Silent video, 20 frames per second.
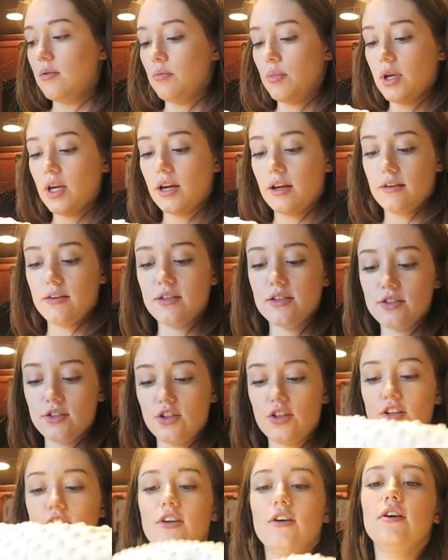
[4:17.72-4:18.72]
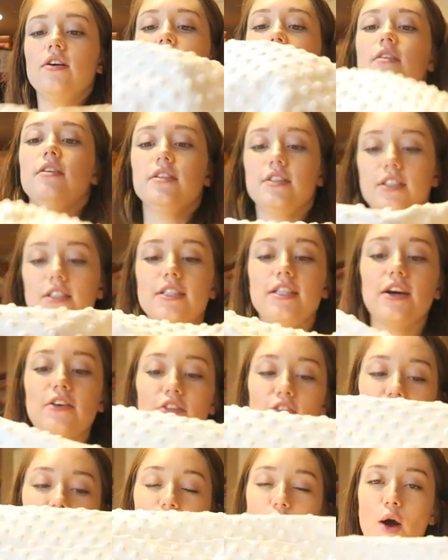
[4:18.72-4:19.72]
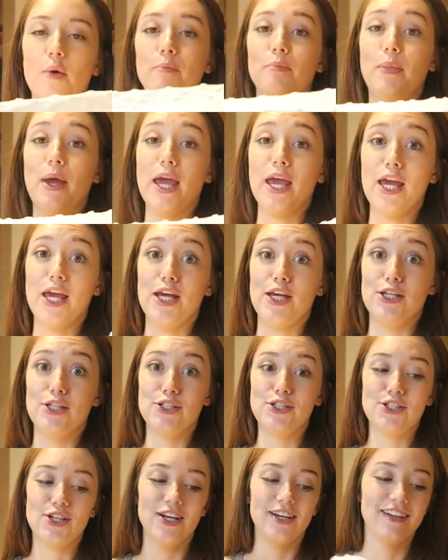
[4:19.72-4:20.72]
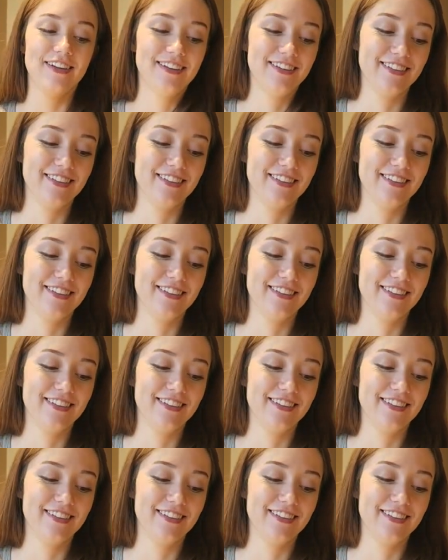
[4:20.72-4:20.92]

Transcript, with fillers: But yeah, these are, this is definitely not beige.